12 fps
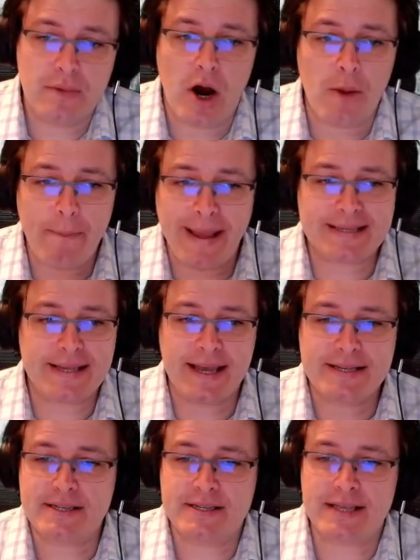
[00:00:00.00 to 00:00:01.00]
our best
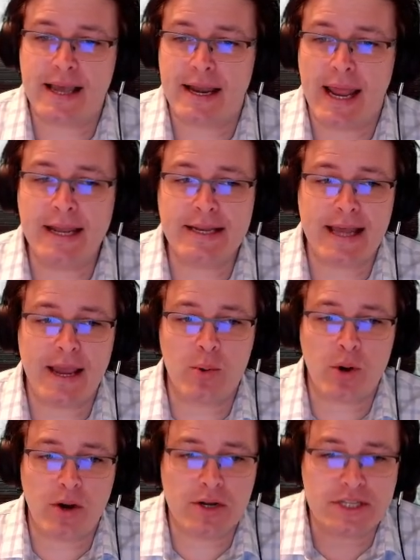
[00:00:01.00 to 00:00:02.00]
guess is that any day
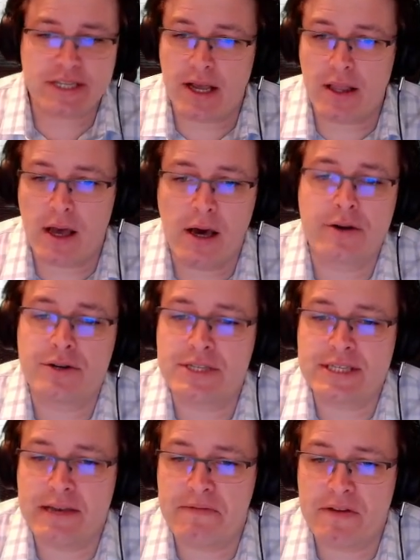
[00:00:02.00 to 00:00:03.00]
we're going to sell
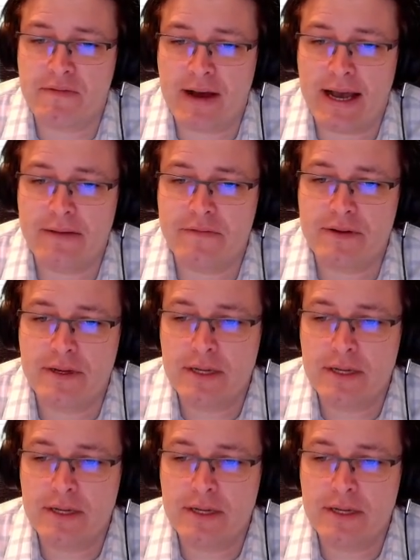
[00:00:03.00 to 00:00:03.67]
175